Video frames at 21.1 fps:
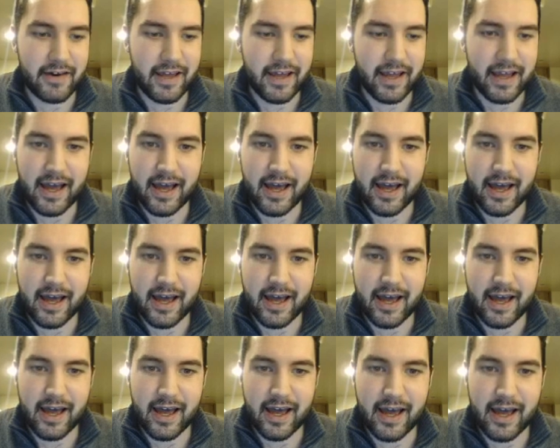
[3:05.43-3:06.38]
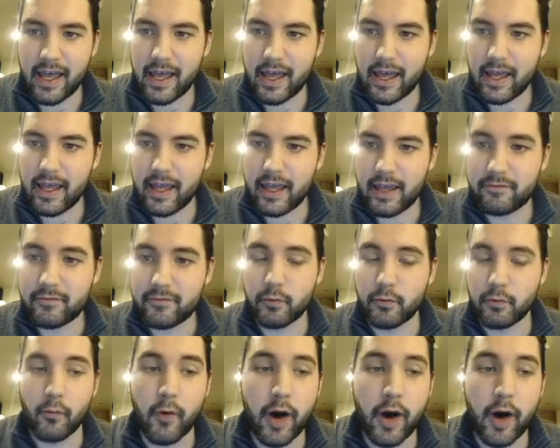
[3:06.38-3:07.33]
uh, if you
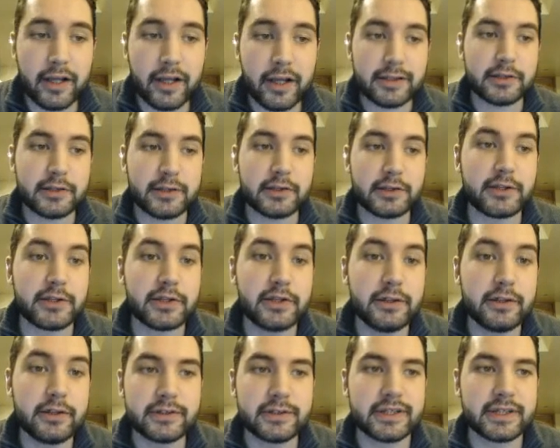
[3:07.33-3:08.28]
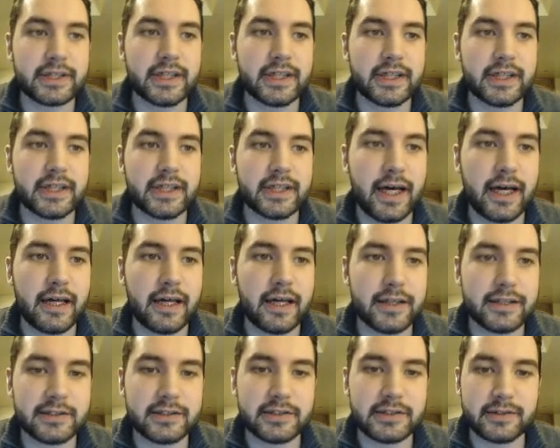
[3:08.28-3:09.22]
want to use uh,
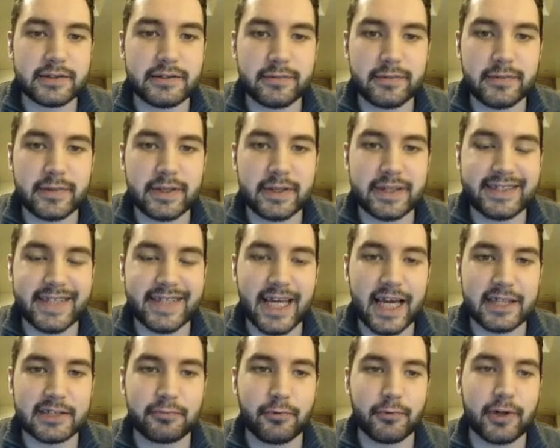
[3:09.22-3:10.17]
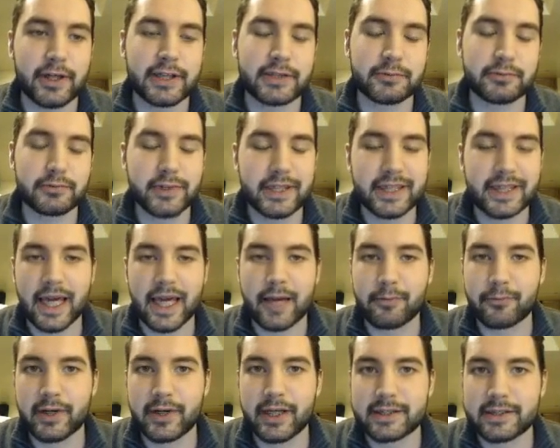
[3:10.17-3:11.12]
this dashboard, it's really
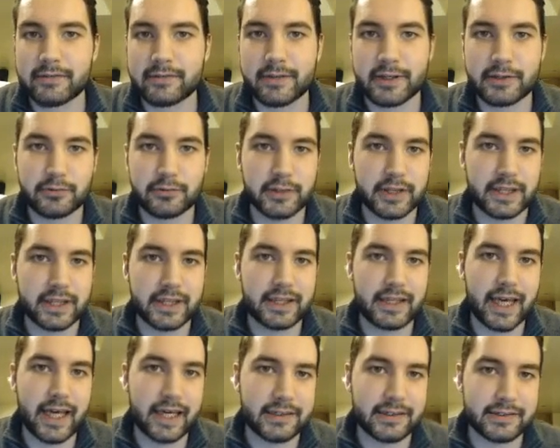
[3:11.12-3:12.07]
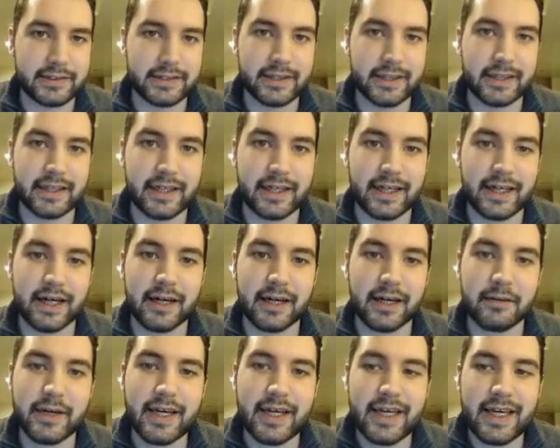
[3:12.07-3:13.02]
comprehensive and it's really excellent.
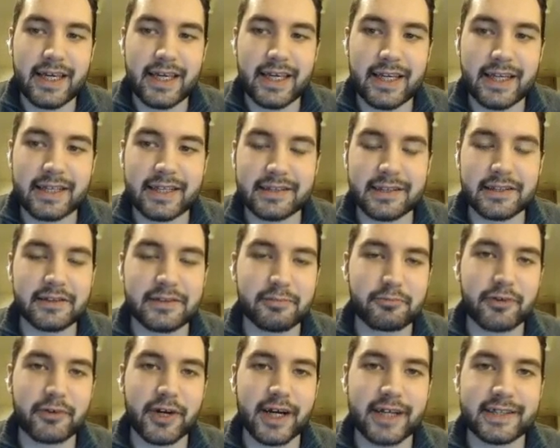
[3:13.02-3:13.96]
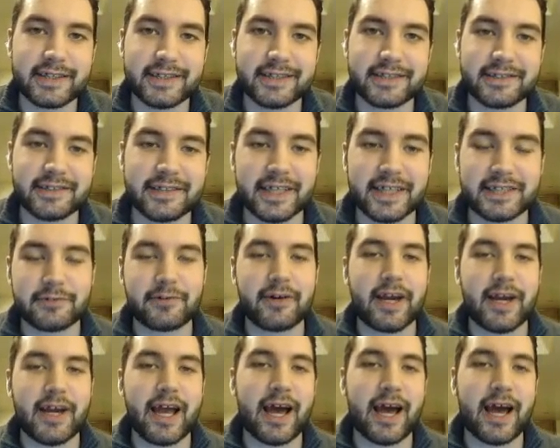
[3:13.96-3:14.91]
Um, it is a little pricey, so that's why
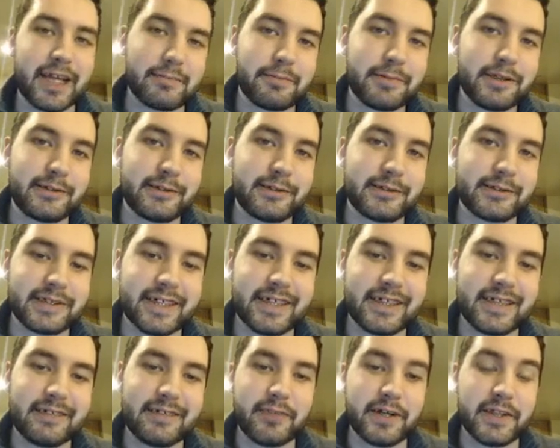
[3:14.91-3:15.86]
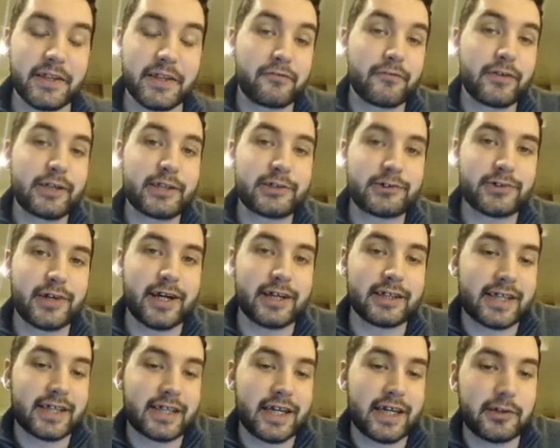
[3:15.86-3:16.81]
I'm not going to be using it, but the free trial
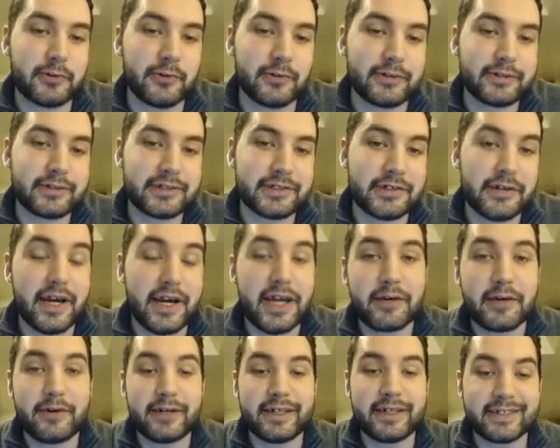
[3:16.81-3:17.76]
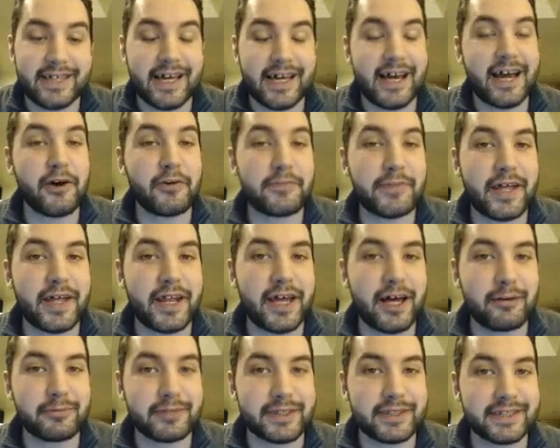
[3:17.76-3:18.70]
is kind of cool. So anyways, I hope that
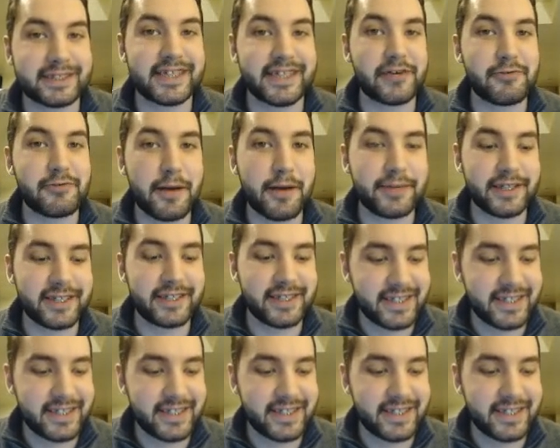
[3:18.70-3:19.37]
helped. See you, Robin.